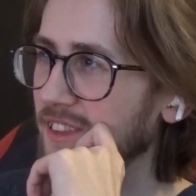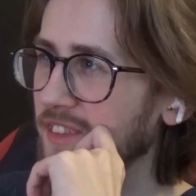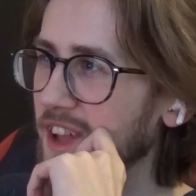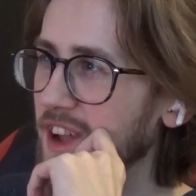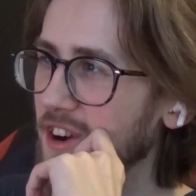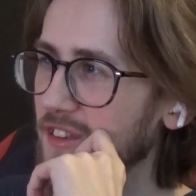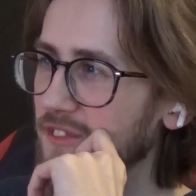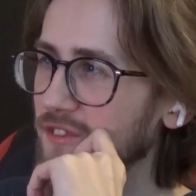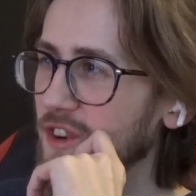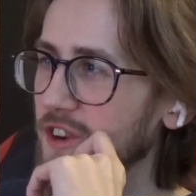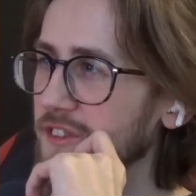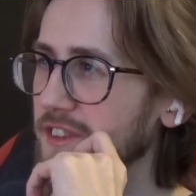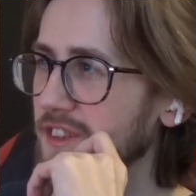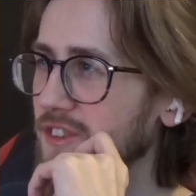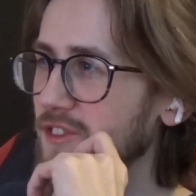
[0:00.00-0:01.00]
They are
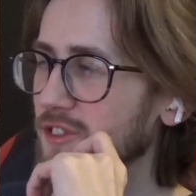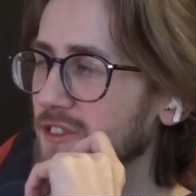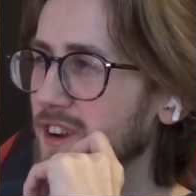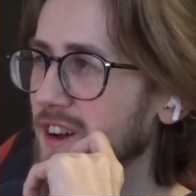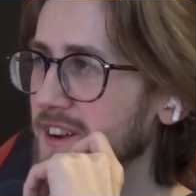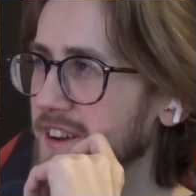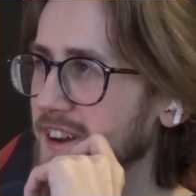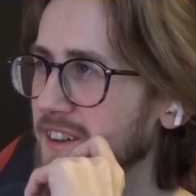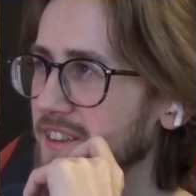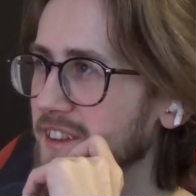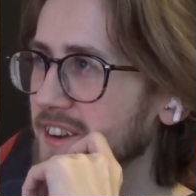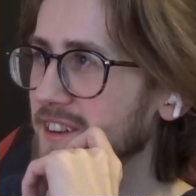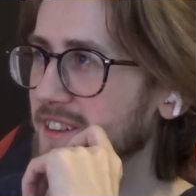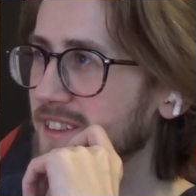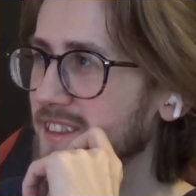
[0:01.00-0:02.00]
throwing this storyline out
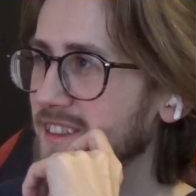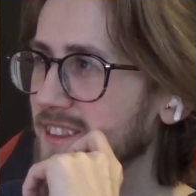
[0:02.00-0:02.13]
there.